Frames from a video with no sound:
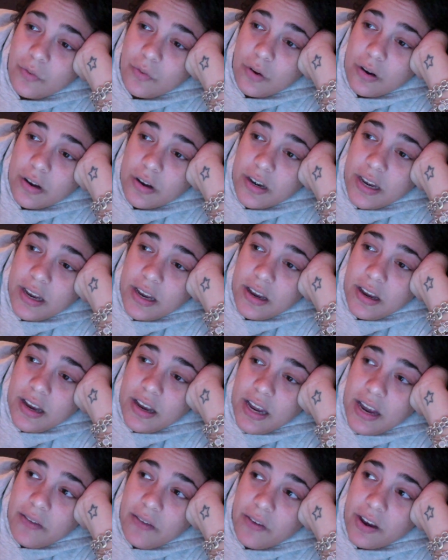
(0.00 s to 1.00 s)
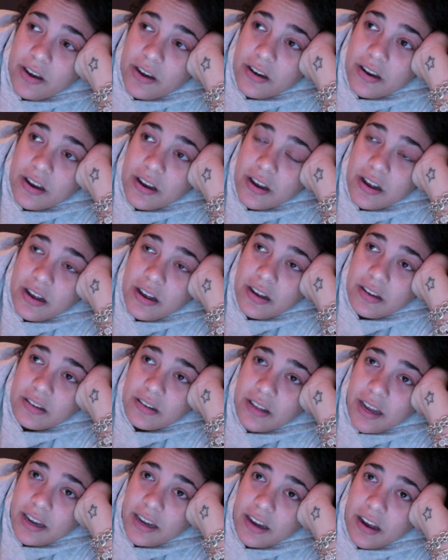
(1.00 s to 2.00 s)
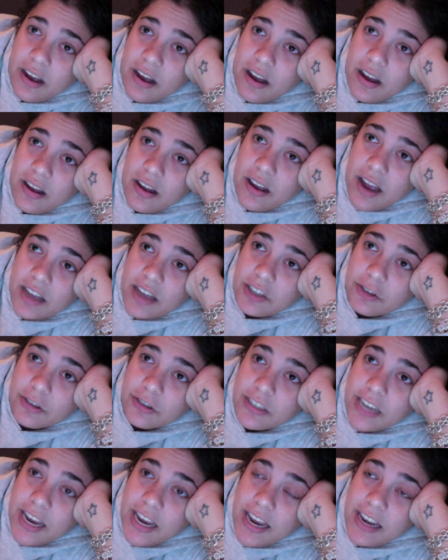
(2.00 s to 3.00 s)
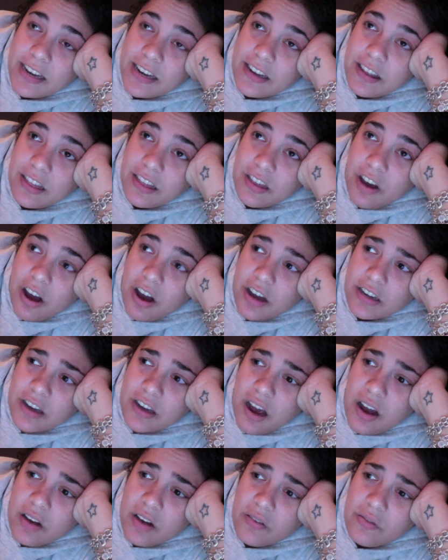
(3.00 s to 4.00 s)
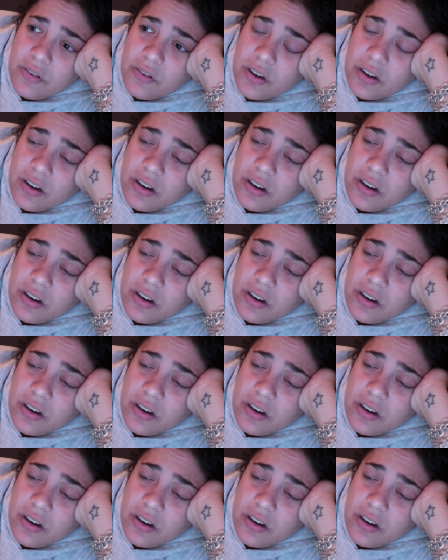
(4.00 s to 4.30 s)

would even, like, entertain the thought of